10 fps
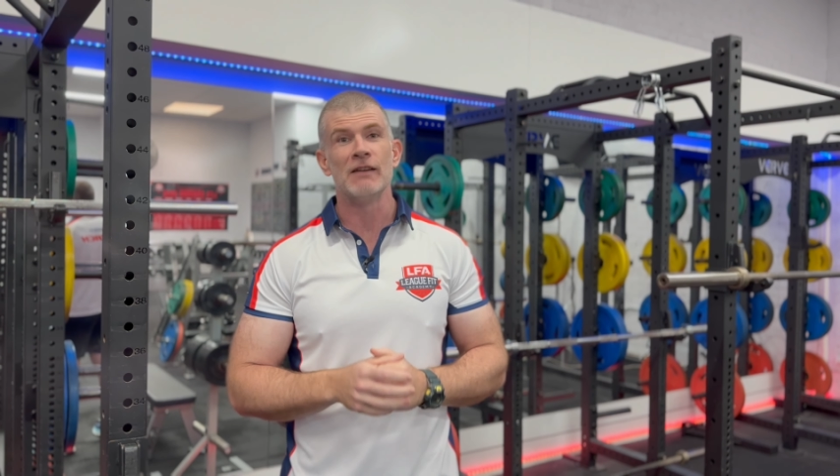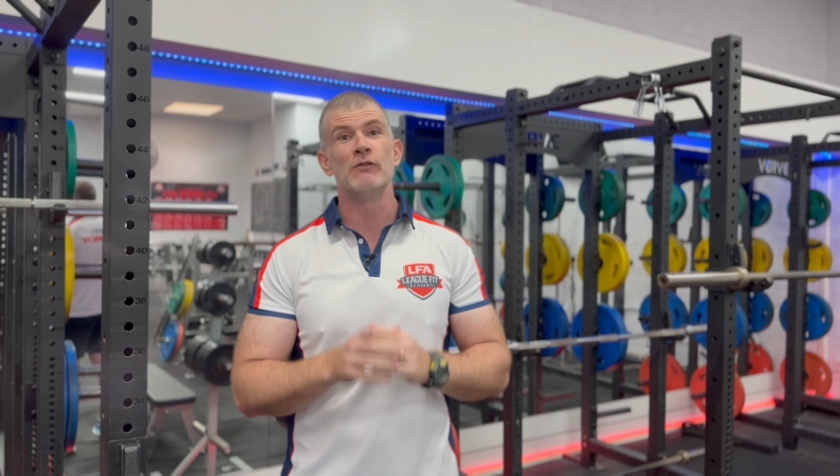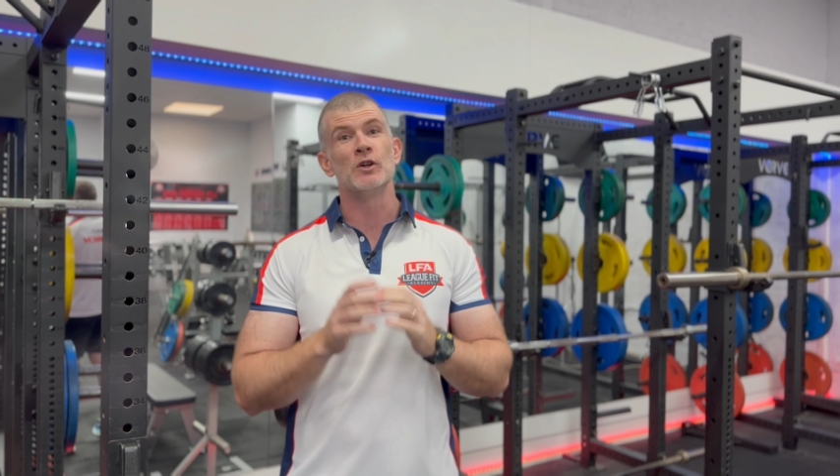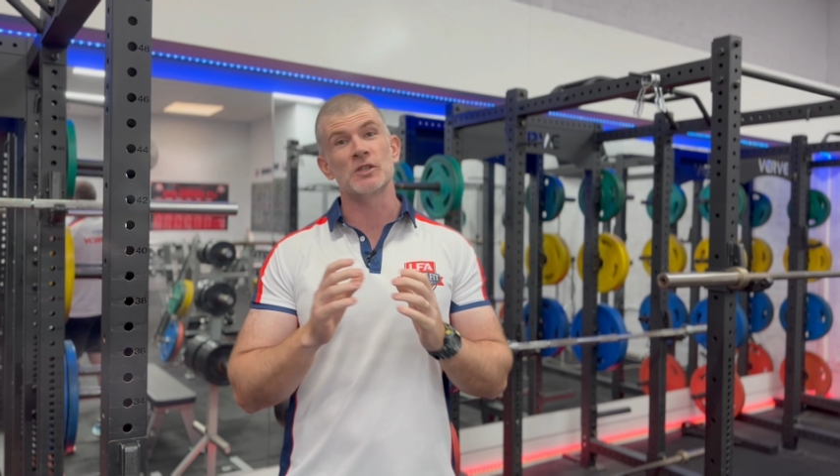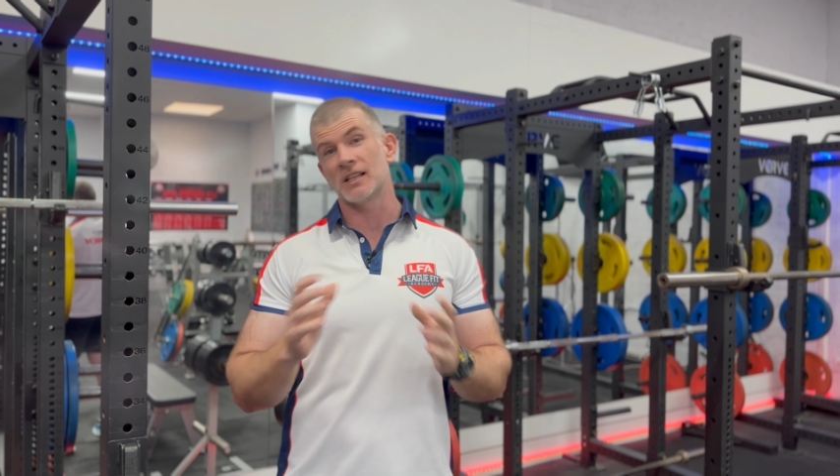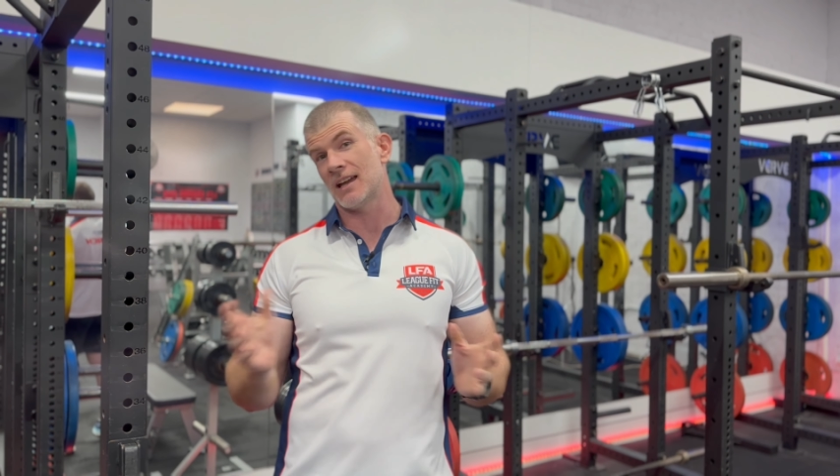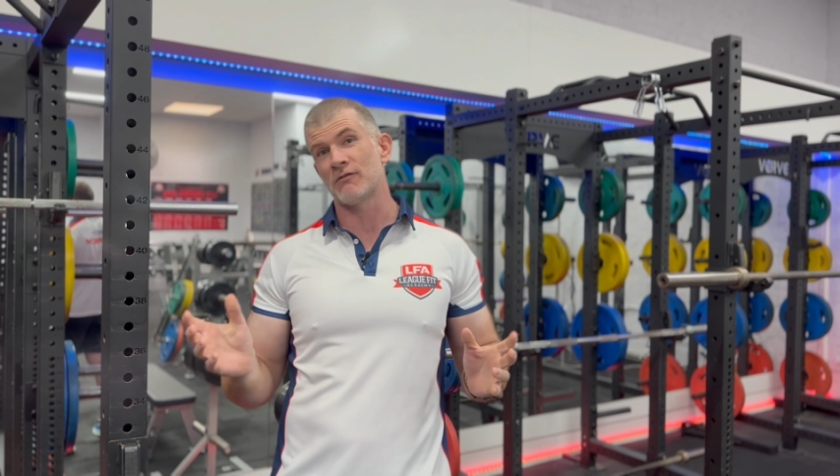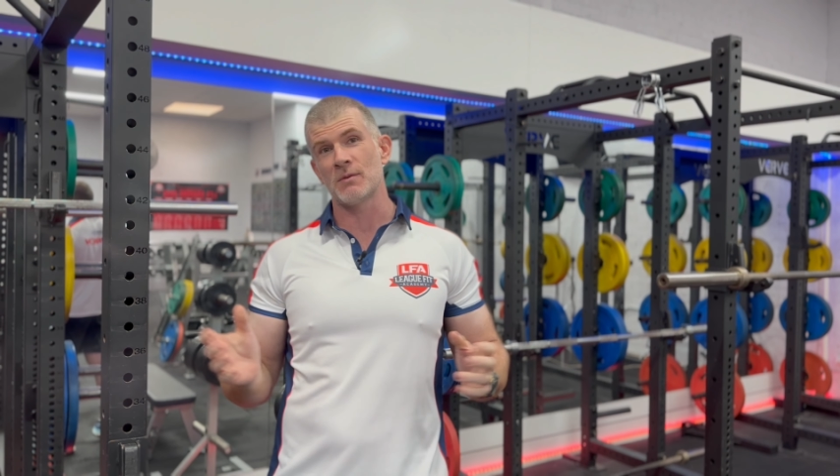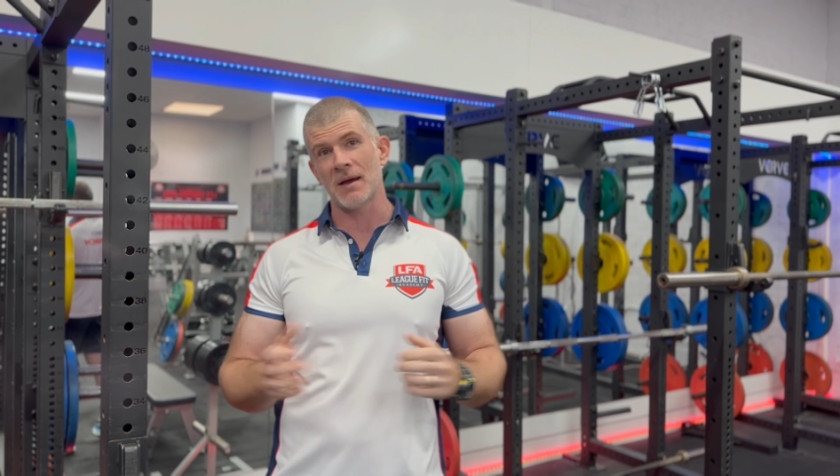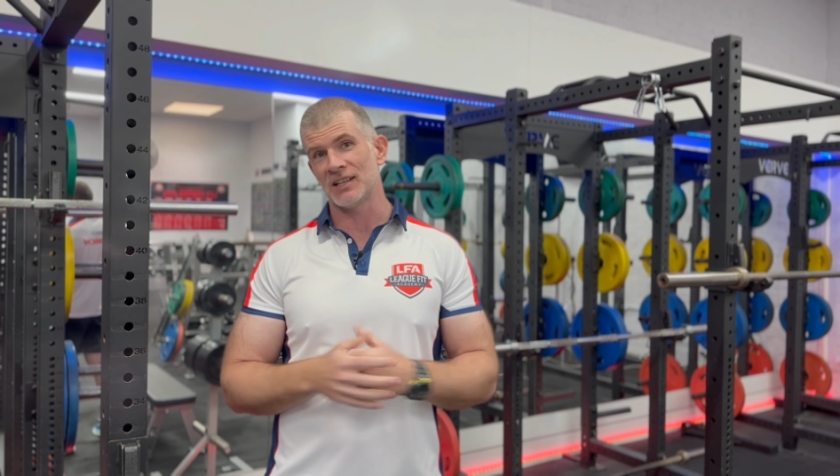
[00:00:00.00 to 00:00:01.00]
virtually
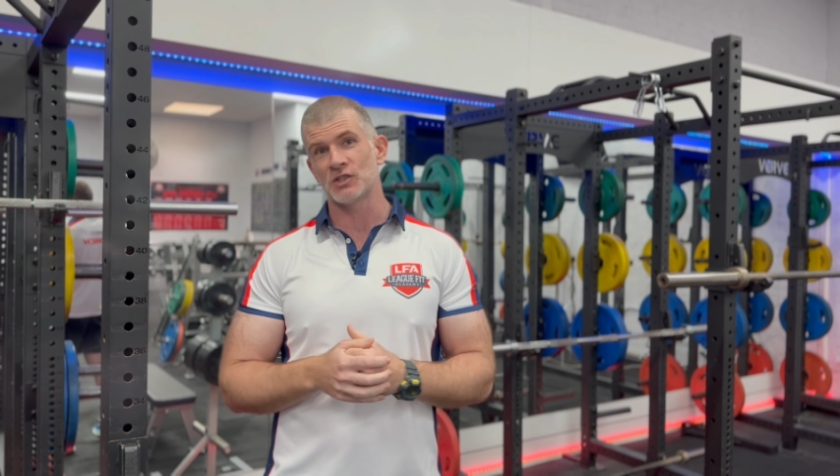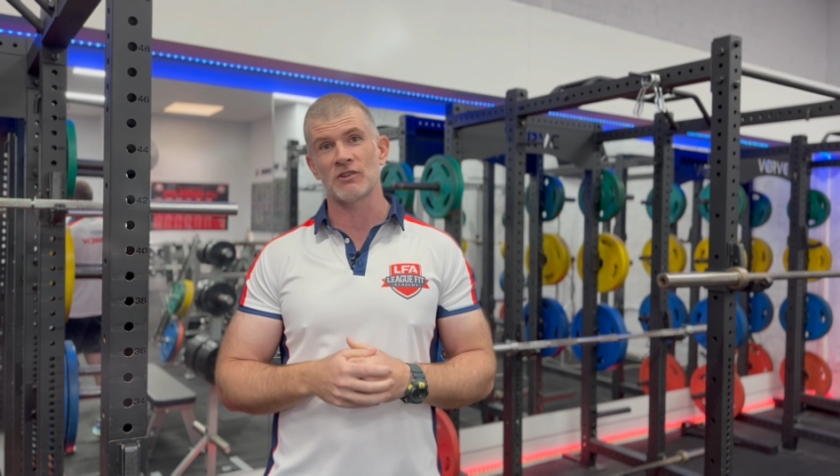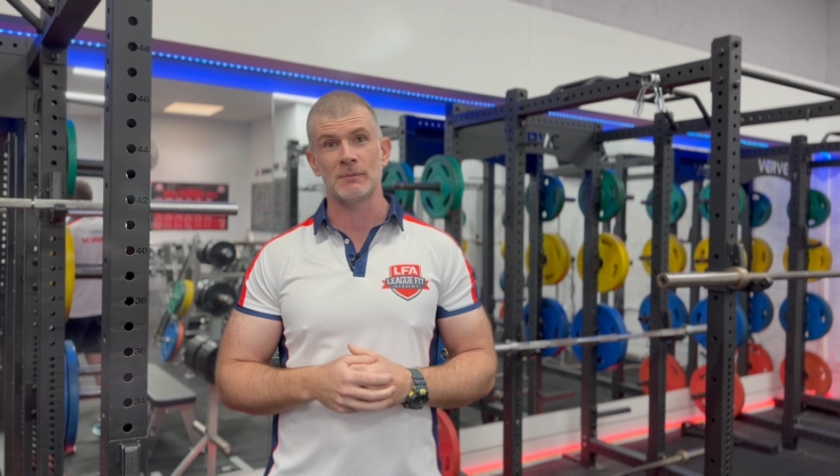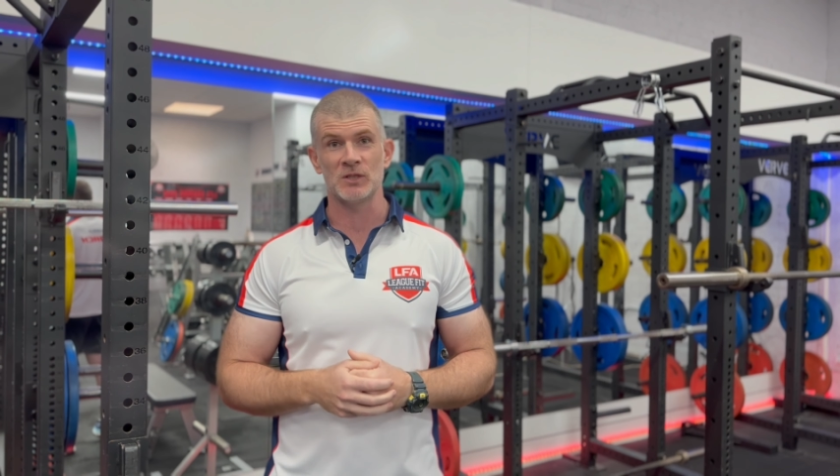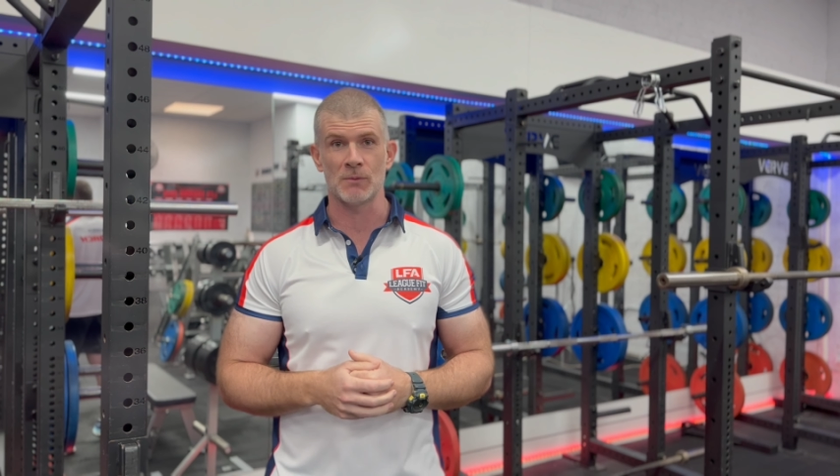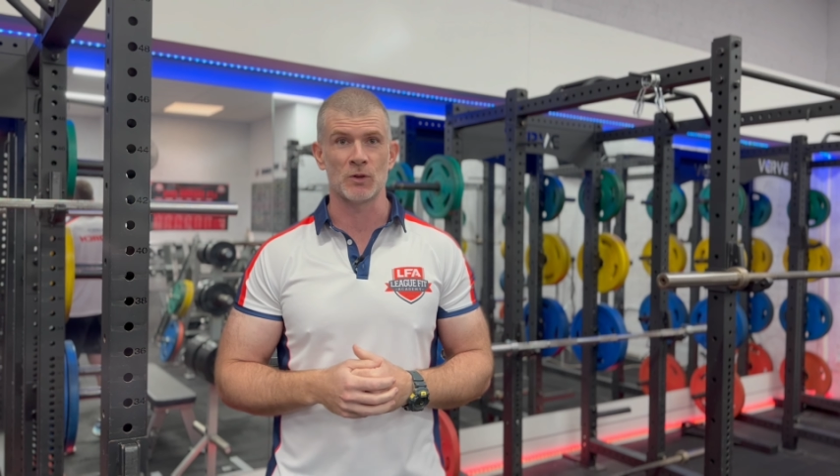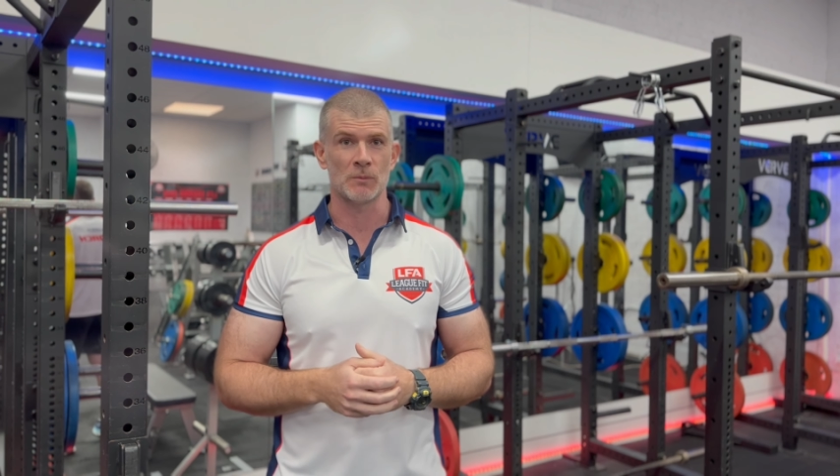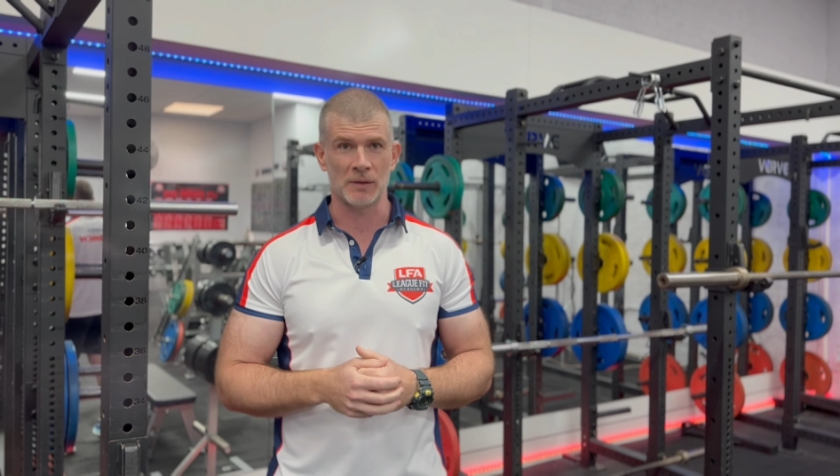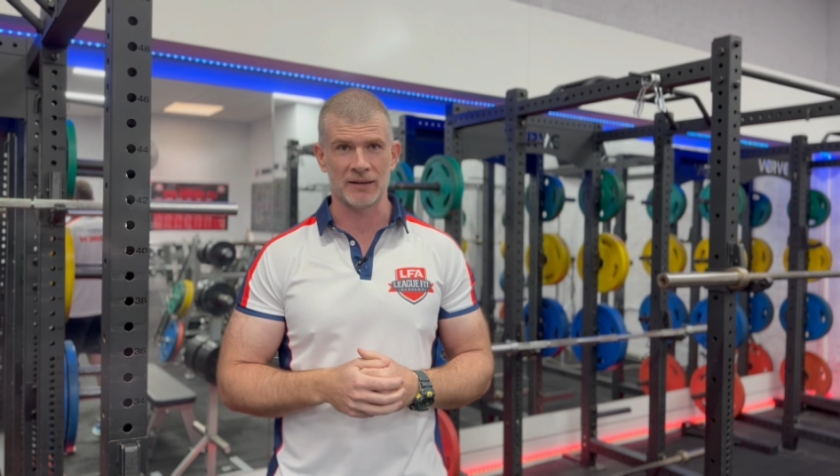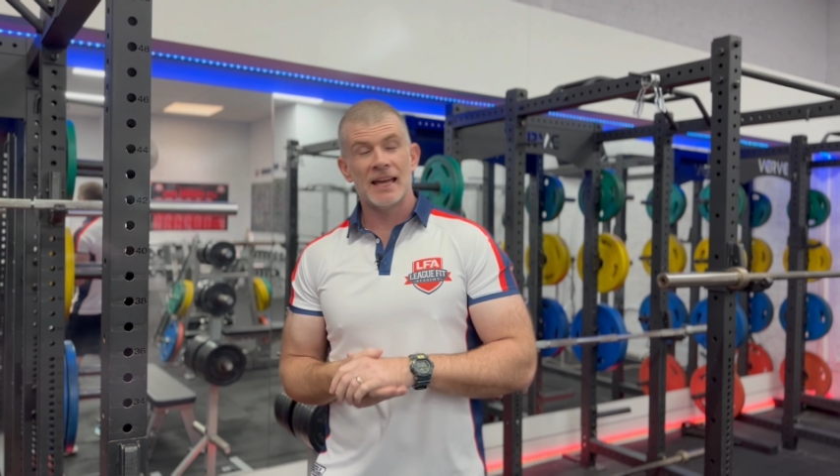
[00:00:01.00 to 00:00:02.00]
every mainstream gym on the planet.